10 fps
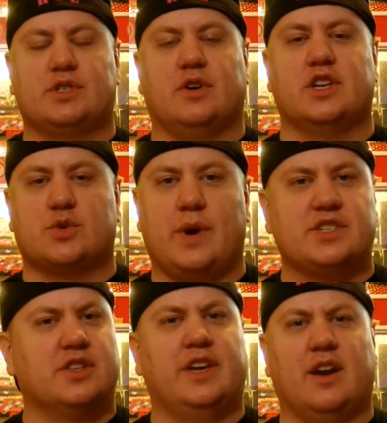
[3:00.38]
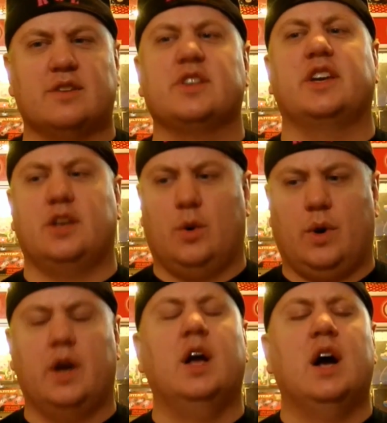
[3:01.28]
puts on his wrestling gear, and is like, you know
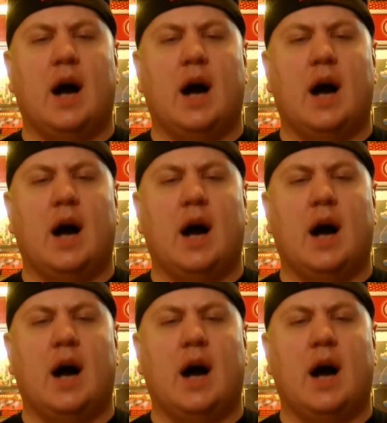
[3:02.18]
what?